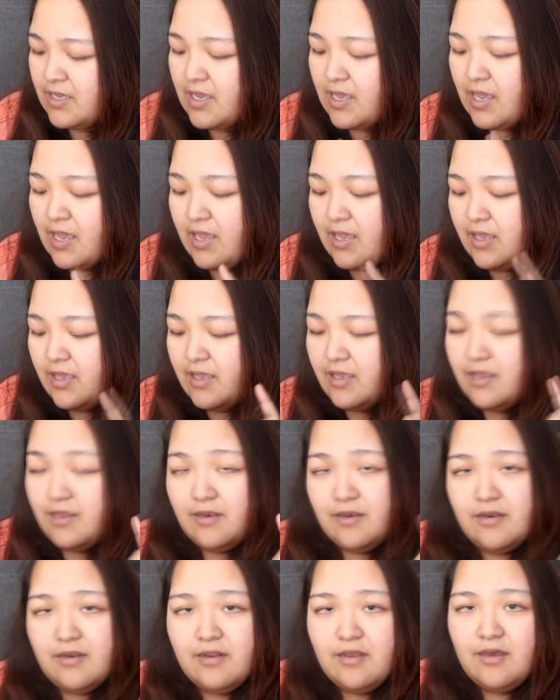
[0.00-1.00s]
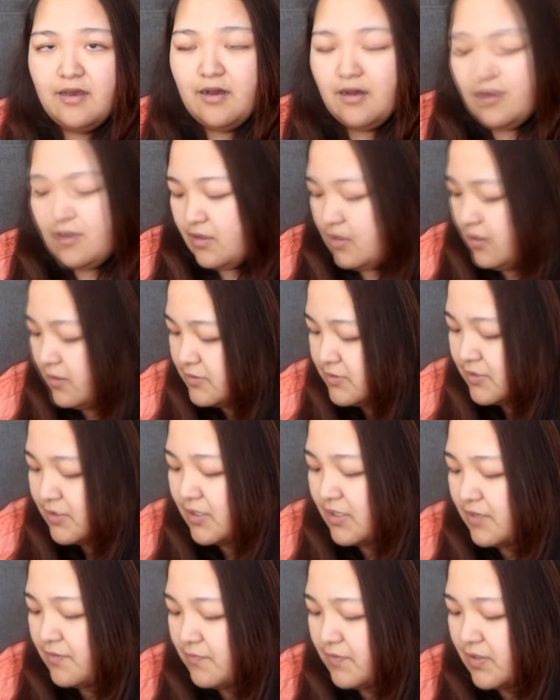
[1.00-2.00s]
and I'll also
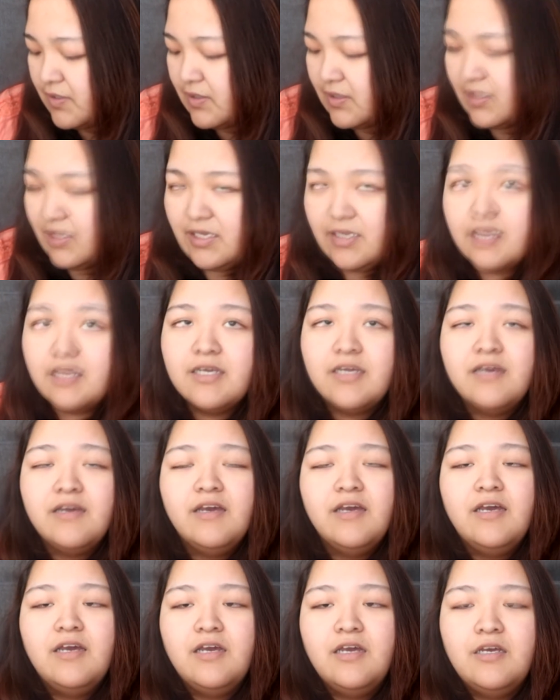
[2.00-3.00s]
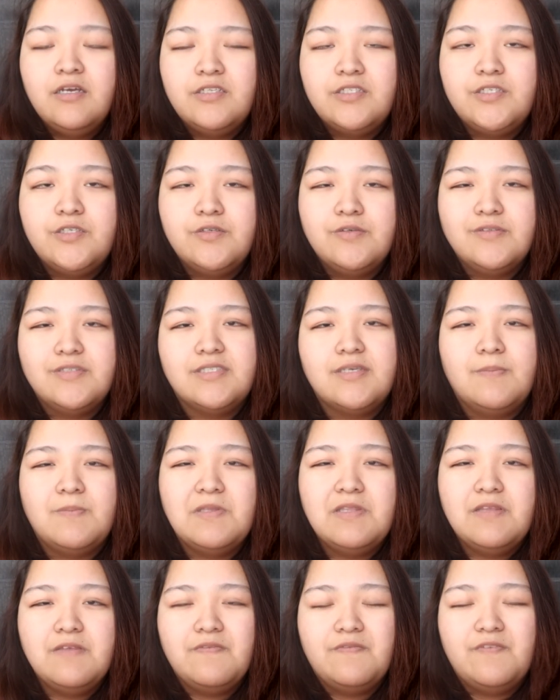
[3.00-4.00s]
leave a link to some
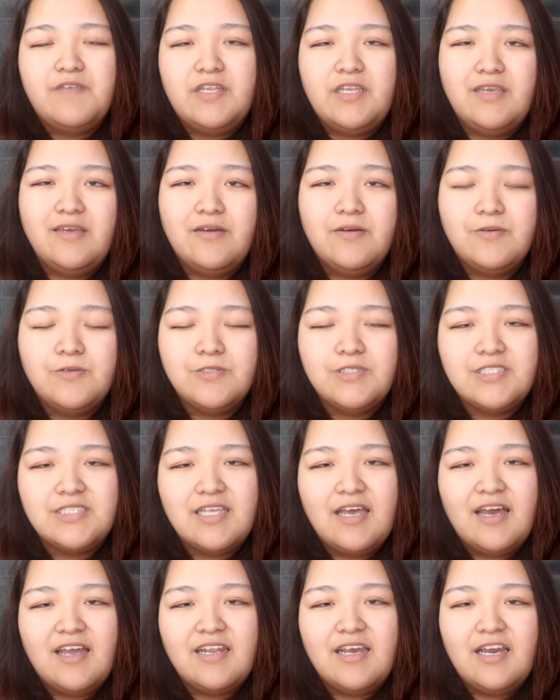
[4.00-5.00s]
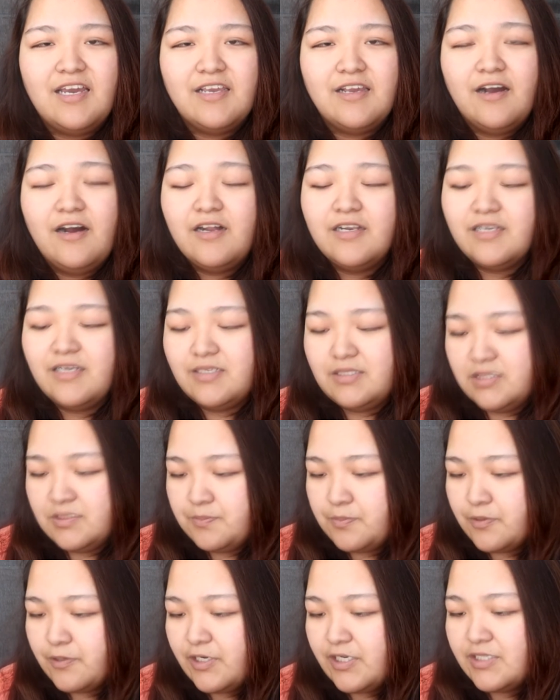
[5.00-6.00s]
of the videos that I got
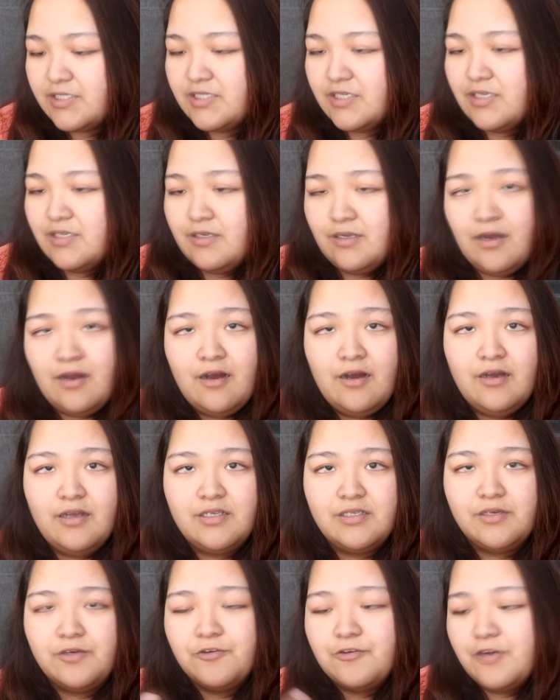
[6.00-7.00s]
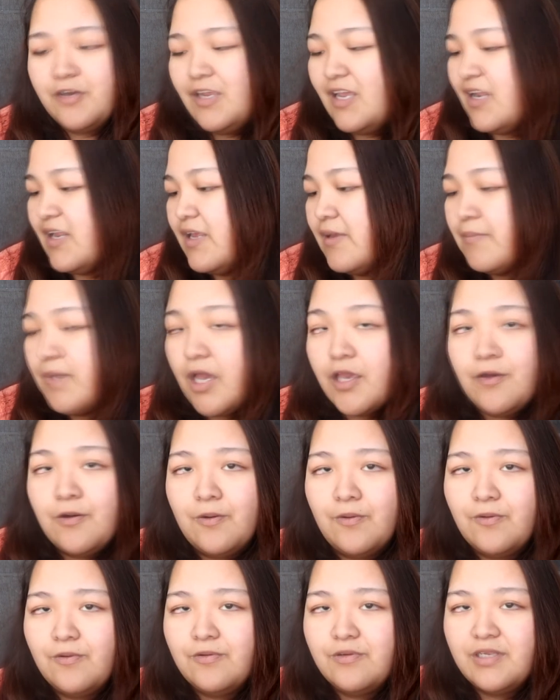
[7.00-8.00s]
inspiration on creating my
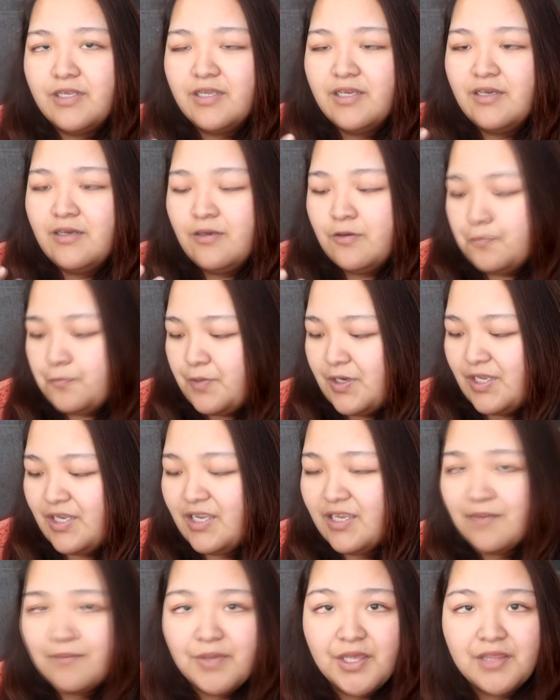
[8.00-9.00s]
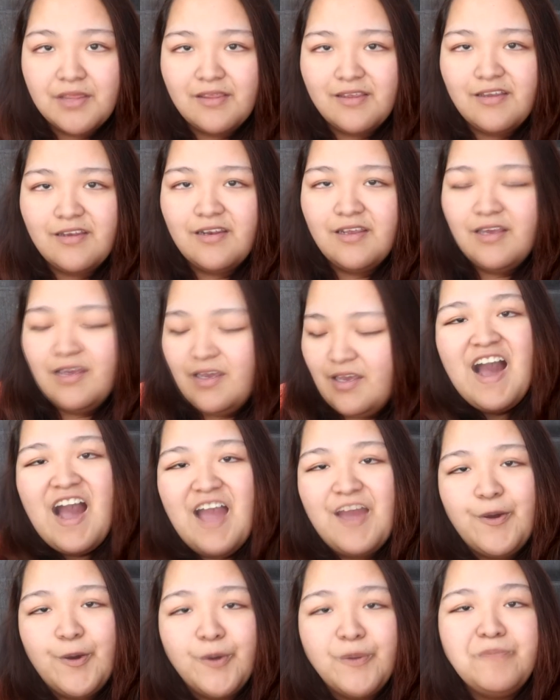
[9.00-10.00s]
own weaning method.
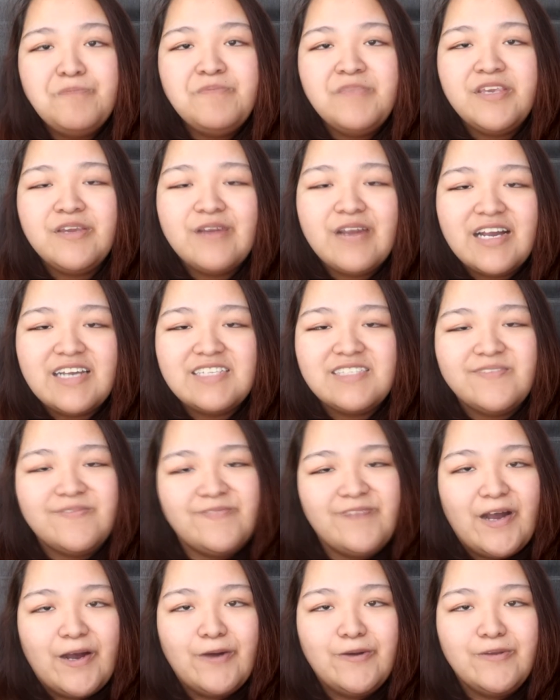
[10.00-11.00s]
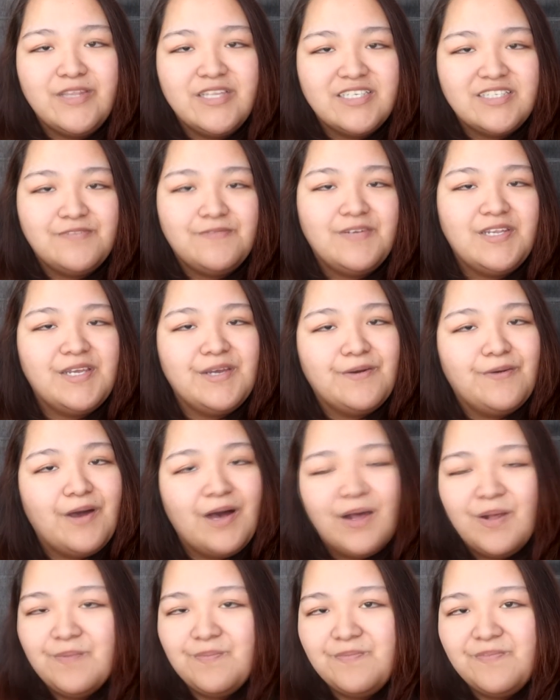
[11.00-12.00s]
I hope you guys found this video
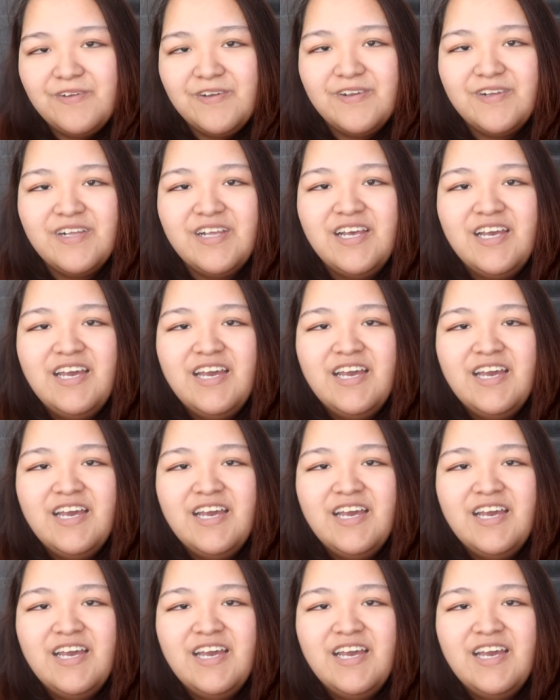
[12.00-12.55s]
helpful.